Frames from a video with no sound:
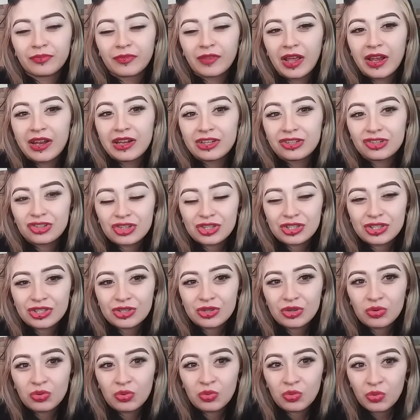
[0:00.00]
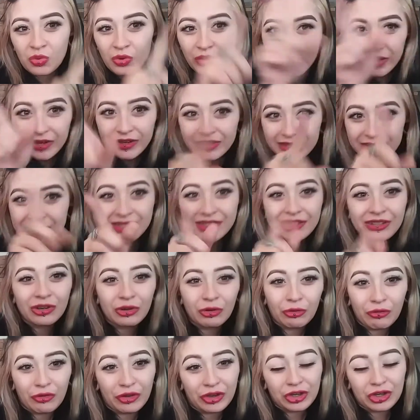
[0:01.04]
And it's just one
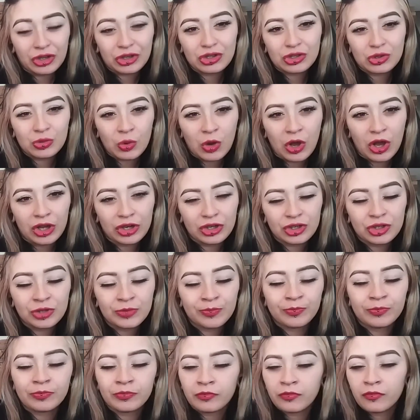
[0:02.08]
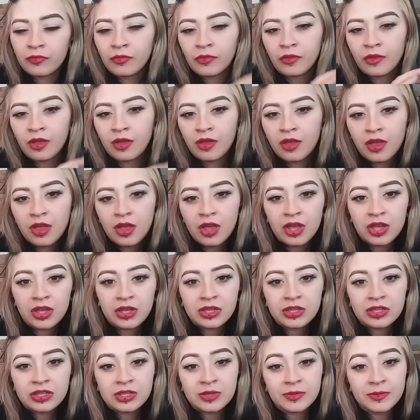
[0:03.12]
single finger swatch.
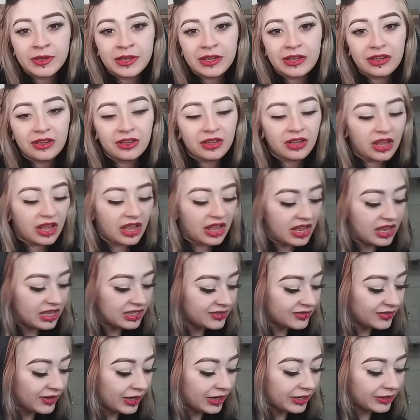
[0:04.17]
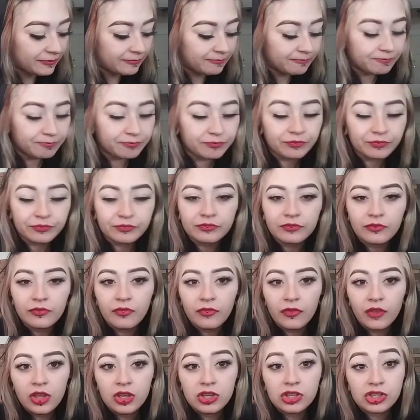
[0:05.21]
To me, it's fine.
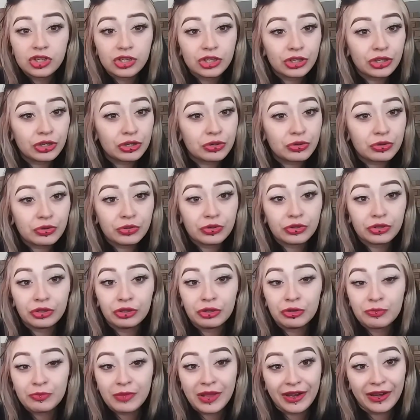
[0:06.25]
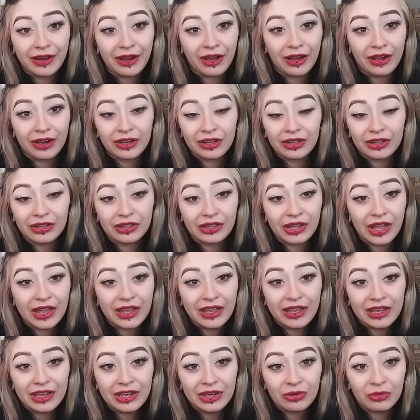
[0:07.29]
To you, you may not
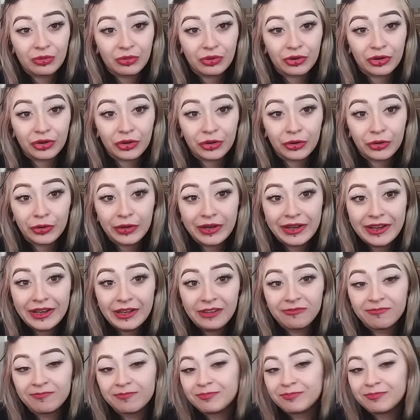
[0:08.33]
like it or agree.